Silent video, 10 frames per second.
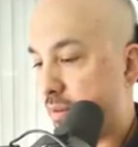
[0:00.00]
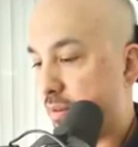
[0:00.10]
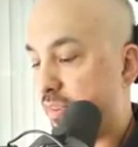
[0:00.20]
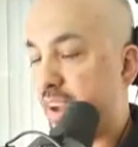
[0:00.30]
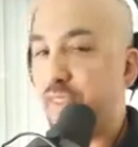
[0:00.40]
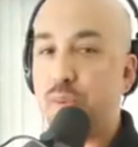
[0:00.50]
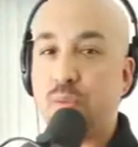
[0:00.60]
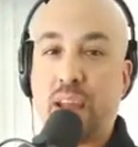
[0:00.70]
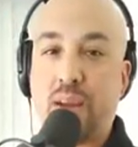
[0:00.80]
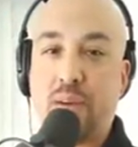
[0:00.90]
If I had the
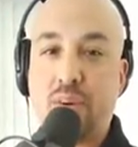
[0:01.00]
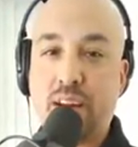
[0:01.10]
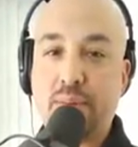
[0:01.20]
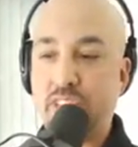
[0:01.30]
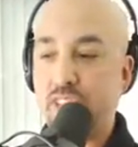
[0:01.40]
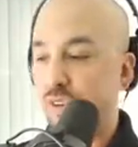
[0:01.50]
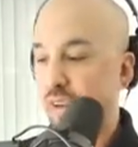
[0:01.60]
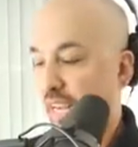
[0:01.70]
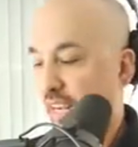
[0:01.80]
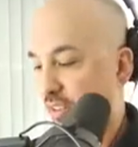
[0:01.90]
right one, how many Joe
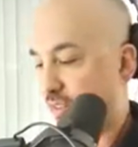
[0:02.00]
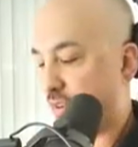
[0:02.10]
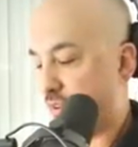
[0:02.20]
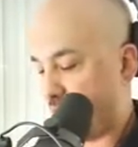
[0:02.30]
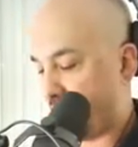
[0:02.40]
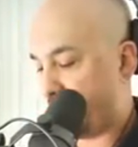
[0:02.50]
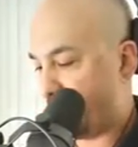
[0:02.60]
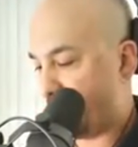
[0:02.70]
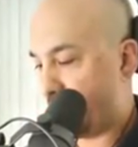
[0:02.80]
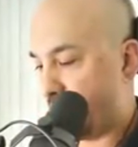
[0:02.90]
Haydens are there?
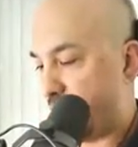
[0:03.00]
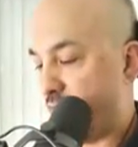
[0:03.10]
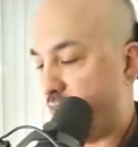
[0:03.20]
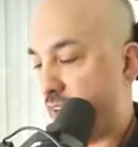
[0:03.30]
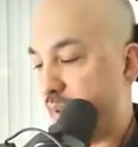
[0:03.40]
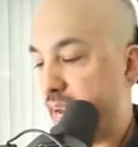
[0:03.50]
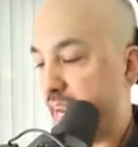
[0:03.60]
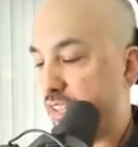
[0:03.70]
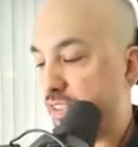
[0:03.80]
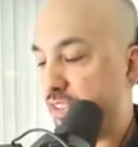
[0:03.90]
I mean, you can
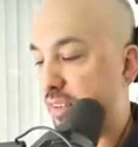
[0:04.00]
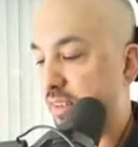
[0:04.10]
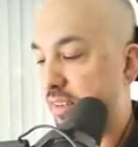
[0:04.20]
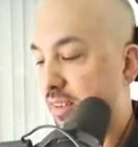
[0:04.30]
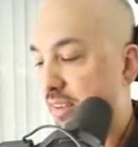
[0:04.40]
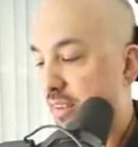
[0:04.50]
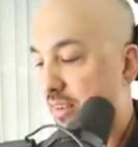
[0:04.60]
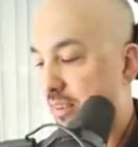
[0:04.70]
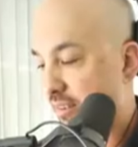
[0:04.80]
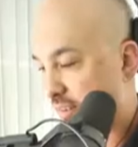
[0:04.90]
imagine
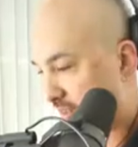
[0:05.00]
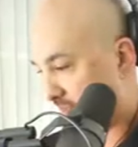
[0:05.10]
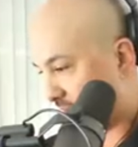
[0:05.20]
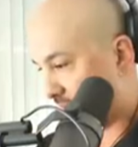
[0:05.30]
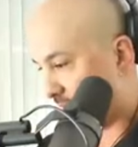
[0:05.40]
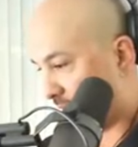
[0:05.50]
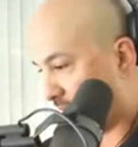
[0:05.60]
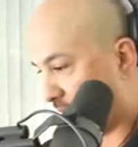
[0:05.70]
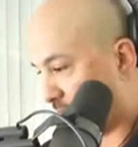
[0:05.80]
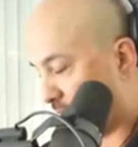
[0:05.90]
how
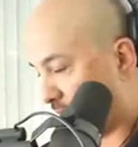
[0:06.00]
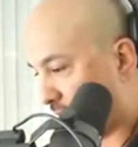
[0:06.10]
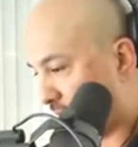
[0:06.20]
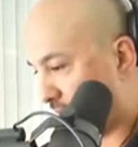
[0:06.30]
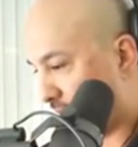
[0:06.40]
that works.